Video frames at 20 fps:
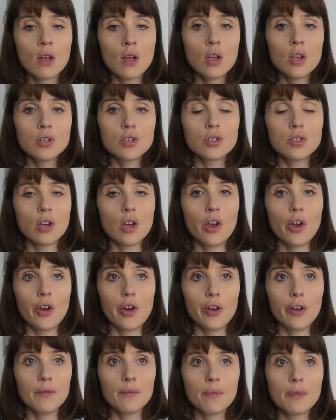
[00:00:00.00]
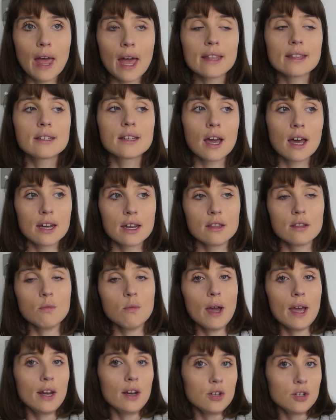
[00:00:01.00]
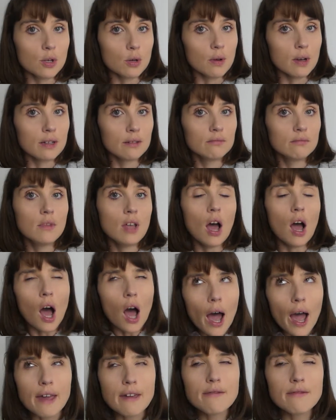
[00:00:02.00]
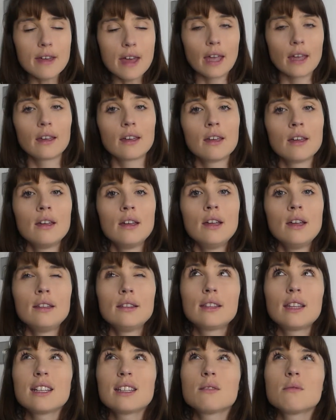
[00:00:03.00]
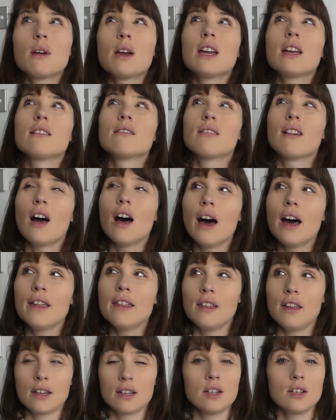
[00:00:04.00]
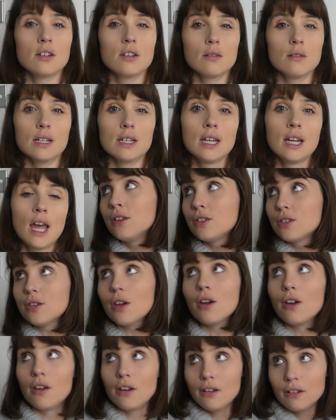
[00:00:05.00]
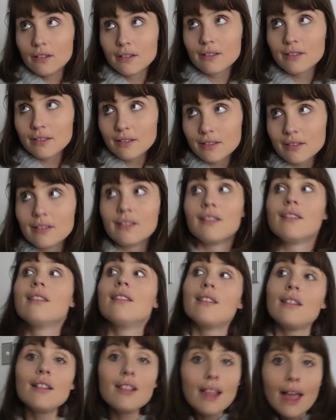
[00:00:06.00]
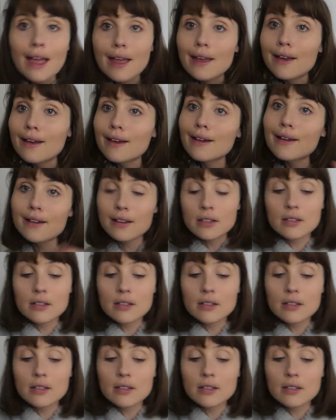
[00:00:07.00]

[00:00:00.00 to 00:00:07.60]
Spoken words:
So that's kind of the way to do it. I think. That's the way I think to do it. So, like,